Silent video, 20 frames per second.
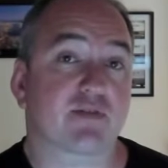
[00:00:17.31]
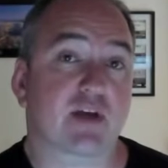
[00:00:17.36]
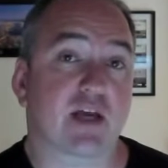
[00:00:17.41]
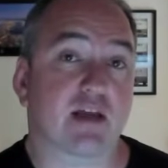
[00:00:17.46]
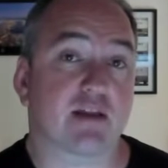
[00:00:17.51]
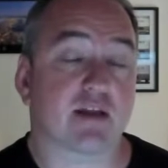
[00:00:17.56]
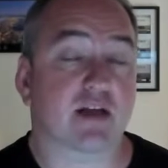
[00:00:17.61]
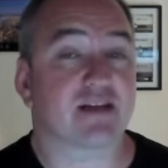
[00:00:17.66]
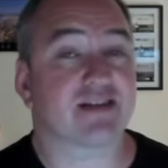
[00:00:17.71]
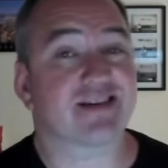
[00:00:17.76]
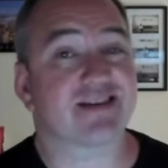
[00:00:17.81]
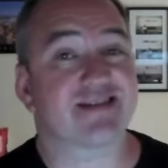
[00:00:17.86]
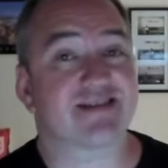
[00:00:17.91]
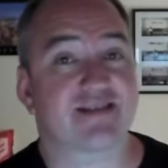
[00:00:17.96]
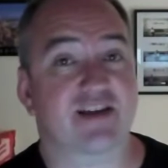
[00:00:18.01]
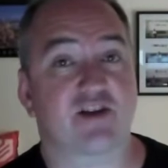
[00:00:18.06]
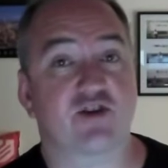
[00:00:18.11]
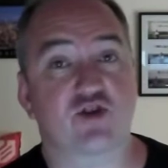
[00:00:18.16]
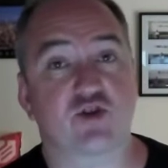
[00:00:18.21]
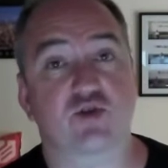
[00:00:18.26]
kit that is
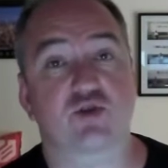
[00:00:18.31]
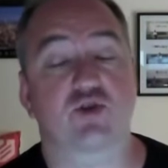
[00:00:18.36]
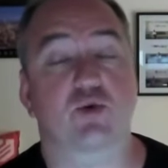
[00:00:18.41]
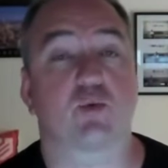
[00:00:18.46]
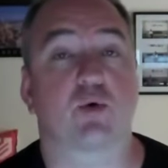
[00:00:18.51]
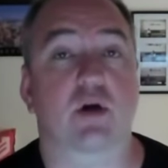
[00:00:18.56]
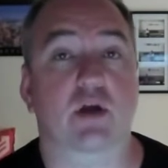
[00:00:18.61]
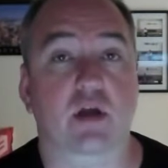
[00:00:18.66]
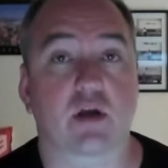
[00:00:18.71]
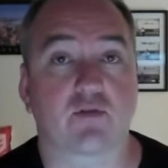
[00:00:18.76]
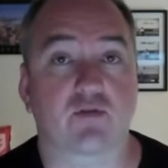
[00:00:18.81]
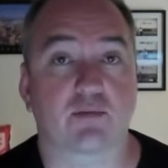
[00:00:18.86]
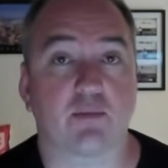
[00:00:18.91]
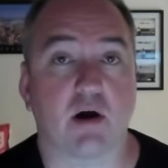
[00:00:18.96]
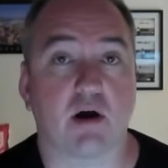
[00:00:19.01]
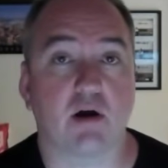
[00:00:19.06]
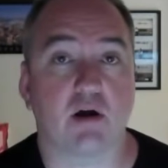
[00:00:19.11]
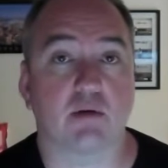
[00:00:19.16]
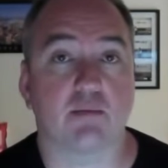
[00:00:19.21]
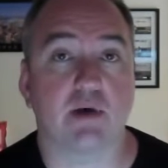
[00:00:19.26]
essential to working from
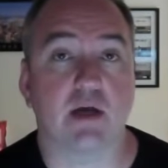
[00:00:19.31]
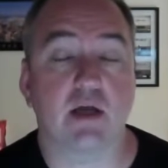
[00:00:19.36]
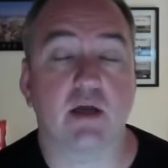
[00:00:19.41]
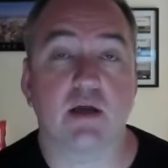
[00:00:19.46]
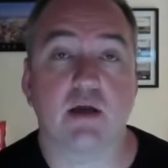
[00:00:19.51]
home.